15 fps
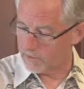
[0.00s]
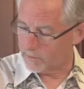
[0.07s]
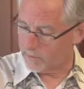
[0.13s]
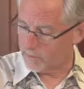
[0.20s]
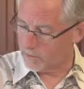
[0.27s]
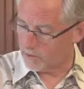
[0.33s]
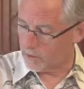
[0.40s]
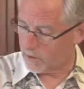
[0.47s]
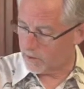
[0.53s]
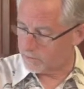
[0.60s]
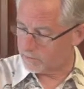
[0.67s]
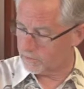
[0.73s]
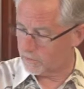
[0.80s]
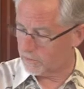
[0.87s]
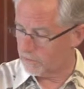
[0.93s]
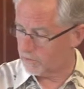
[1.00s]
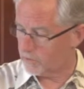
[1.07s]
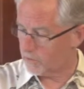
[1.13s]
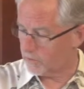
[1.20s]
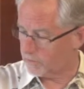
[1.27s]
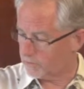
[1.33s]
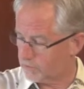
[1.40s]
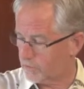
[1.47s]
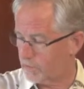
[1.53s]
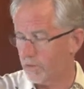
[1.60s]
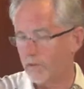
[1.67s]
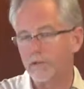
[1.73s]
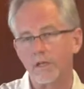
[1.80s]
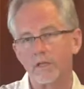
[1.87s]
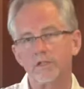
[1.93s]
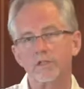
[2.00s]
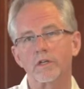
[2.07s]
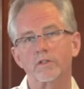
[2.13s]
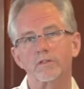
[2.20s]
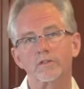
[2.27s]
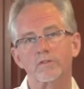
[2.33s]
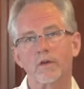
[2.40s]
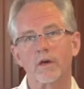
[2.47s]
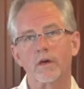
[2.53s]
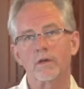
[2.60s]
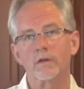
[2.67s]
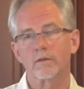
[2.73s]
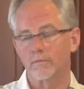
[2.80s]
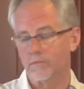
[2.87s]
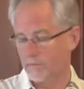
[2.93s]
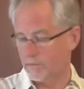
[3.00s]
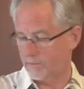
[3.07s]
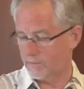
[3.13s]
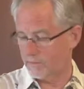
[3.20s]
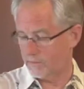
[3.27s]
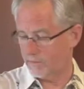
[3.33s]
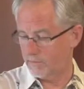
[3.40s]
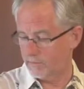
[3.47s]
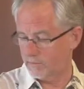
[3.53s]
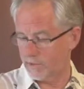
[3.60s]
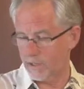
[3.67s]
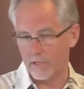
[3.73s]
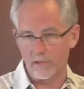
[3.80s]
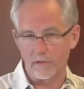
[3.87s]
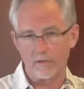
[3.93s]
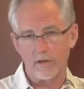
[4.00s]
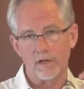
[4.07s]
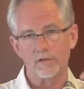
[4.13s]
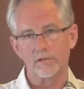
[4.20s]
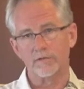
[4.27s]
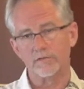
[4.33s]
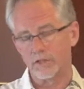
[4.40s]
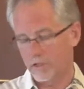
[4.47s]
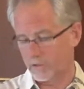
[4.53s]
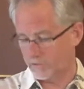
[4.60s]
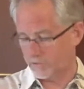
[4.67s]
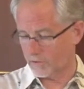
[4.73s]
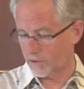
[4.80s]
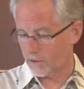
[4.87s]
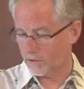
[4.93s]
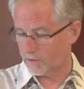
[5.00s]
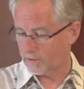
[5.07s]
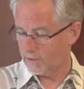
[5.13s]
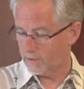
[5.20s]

You can also go to the store and get chicken stock and buy containers of chicken stock,